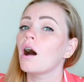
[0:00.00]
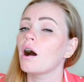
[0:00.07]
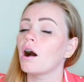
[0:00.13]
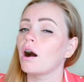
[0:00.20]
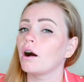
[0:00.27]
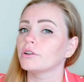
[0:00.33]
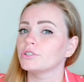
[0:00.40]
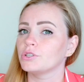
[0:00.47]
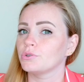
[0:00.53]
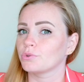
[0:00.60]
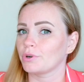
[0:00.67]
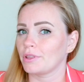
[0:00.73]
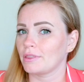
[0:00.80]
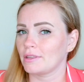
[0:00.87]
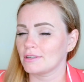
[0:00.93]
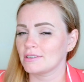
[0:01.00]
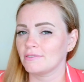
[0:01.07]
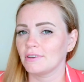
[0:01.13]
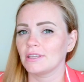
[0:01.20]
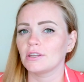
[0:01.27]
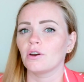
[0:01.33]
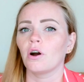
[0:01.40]
uh, during this
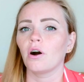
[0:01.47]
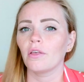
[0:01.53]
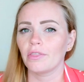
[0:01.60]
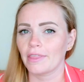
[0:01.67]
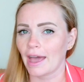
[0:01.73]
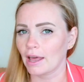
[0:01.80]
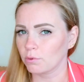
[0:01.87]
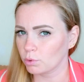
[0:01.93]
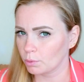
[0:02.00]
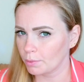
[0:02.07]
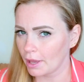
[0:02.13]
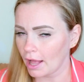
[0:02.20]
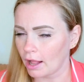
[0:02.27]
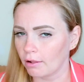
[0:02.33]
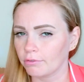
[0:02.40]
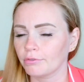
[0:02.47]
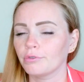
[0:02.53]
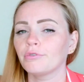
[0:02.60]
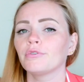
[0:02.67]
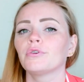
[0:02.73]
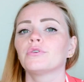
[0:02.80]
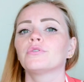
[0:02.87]
video. That will be helpful
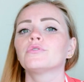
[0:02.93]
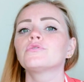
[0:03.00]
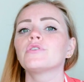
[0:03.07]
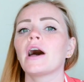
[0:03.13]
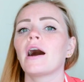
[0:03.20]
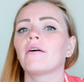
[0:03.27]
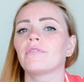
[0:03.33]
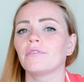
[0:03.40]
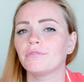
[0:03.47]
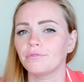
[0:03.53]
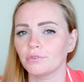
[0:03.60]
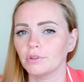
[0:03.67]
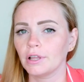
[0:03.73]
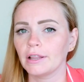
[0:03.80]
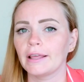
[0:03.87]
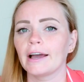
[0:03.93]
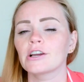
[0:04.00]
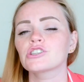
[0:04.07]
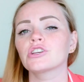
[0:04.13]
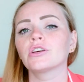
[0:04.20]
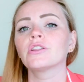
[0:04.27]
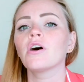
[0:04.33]
for you to have the full
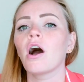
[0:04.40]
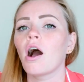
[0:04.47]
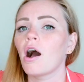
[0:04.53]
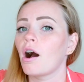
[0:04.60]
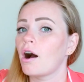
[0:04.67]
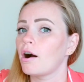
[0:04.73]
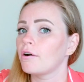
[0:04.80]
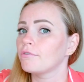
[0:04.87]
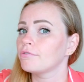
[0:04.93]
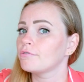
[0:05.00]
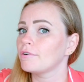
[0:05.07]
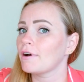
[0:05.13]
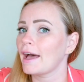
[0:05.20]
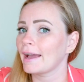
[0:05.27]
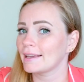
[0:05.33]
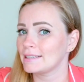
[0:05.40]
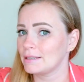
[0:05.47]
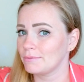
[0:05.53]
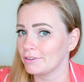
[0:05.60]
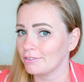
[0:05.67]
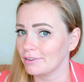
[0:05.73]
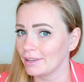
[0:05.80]
collection of
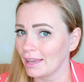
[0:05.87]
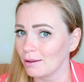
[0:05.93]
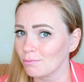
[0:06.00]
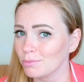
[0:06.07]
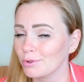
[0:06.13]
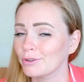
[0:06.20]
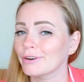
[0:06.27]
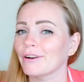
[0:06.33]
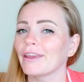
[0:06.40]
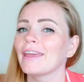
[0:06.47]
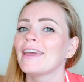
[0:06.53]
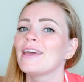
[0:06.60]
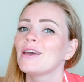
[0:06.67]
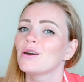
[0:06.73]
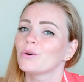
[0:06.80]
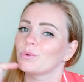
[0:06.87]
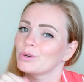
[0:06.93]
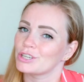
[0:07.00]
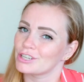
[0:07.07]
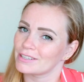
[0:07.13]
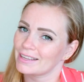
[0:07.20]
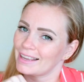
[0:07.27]
academic vocabulary
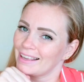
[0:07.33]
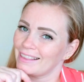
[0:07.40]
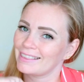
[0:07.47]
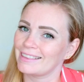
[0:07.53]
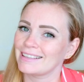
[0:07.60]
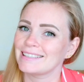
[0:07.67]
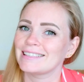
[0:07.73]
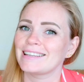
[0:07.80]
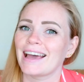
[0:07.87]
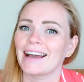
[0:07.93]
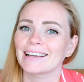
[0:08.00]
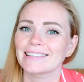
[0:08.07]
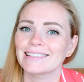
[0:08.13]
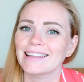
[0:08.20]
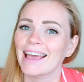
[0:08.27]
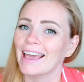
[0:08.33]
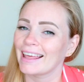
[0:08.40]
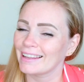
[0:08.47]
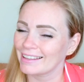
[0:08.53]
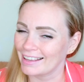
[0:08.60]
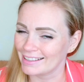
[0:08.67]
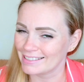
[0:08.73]
which is in this text
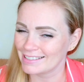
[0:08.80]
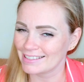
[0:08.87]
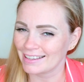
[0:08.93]
and its